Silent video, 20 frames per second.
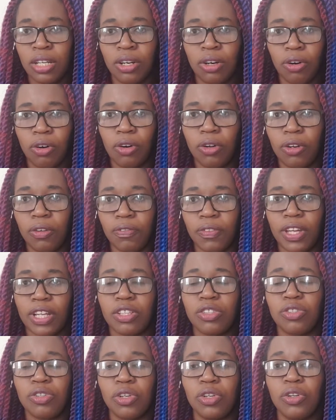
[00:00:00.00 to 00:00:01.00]
all of
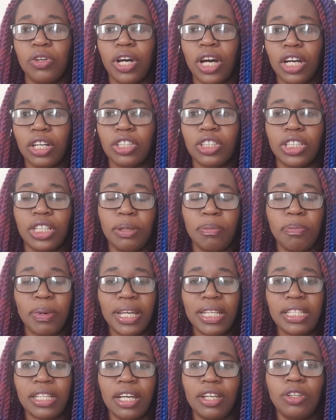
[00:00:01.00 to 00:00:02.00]
that. So you actually
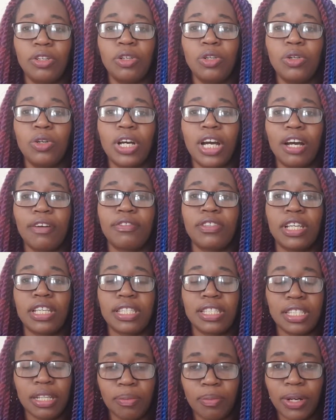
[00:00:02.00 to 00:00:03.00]
you look after
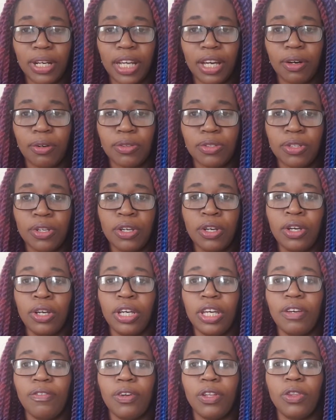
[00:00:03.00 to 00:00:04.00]
someone else,
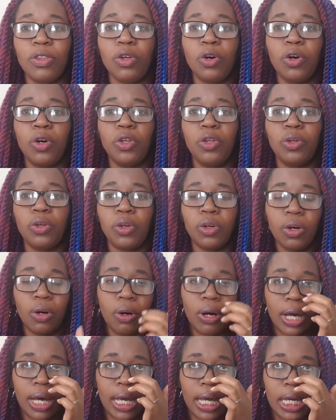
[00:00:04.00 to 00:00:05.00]
even though you
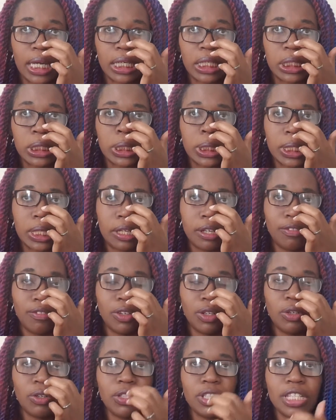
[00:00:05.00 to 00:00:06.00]
go and
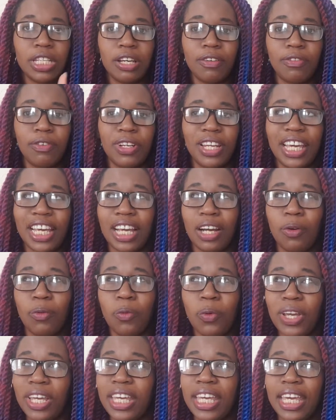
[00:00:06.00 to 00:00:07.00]
volunteer for like a
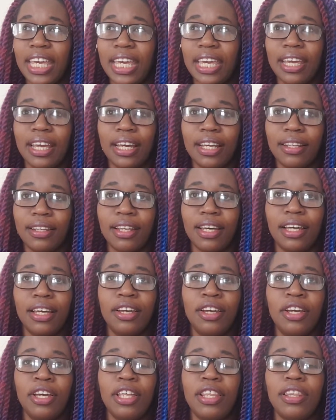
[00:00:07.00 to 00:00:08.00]
week here and
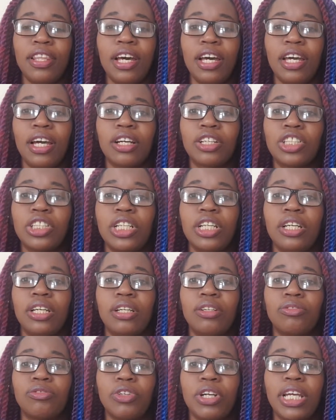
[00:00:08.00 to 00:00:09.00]
that actually
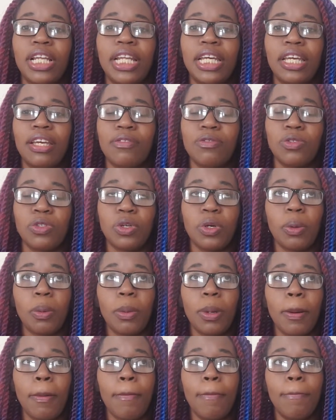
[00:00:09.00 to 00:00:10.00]
really gives you
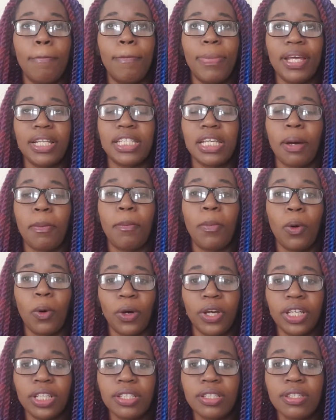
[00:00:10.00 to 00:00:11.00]
better
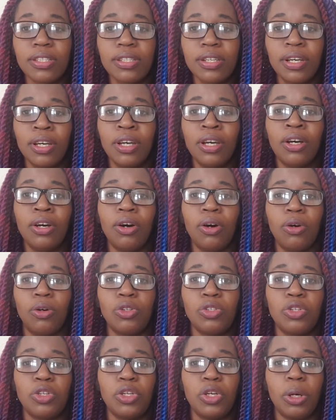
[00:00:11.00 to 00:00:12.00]
points
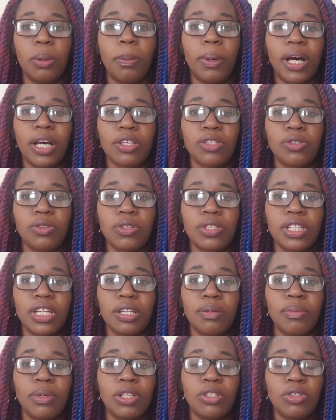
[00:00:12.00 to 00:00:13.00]
onto your personal
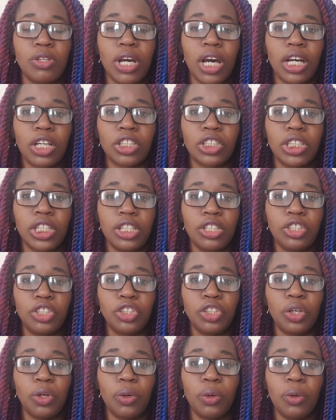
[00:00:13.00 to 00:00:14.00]
statement to actually
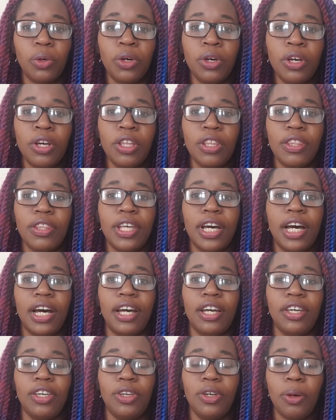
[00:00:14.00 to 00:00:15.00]
show
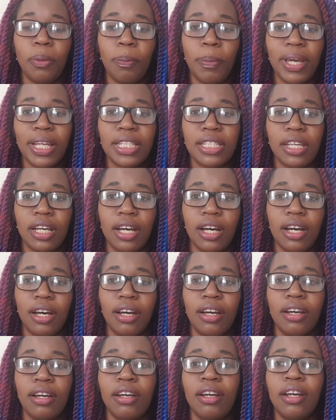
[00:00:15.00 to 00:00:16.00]
that you're
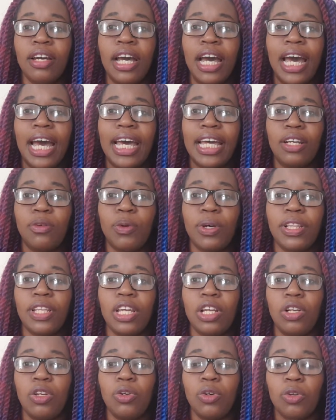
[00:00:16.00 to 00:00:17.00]
better. And when
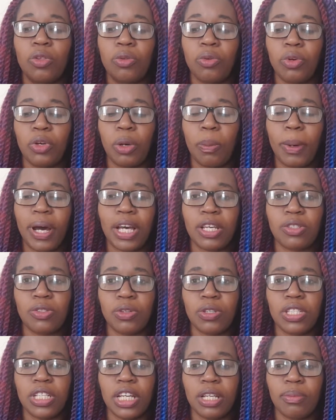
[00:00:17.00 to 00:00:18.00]
they look through your
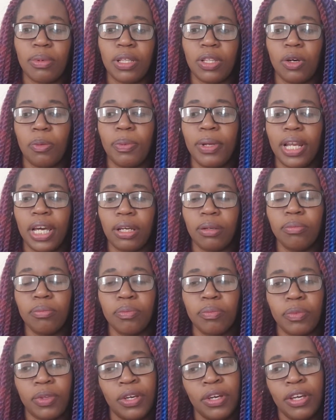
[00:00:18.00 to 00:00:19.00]
personal statement, they'll be like,
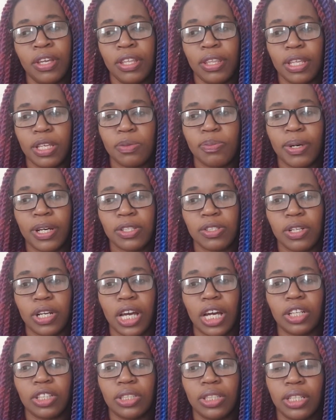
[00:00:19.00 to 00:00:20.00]
this person
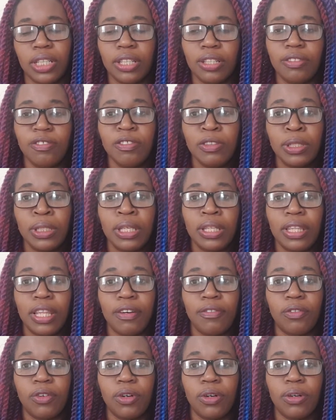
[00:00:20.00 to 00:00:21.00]
actually,
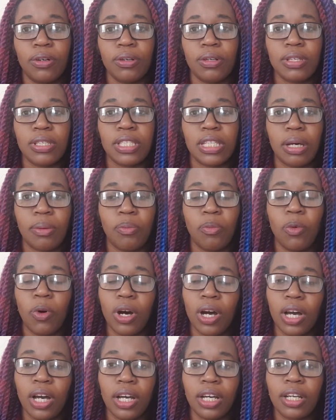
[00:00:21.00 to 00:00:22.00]
they've got some
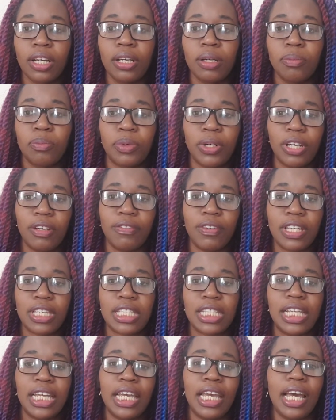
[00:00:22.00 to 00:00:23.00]
work
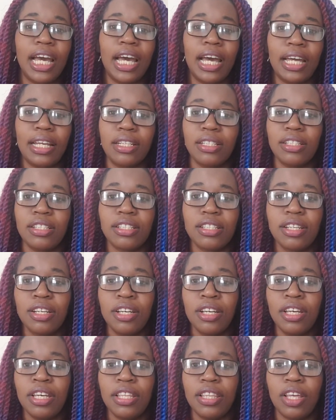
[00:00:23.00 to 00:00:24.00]
previously, and
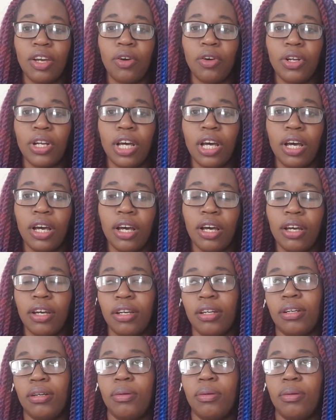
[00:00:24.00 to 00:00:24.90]
they're gonna,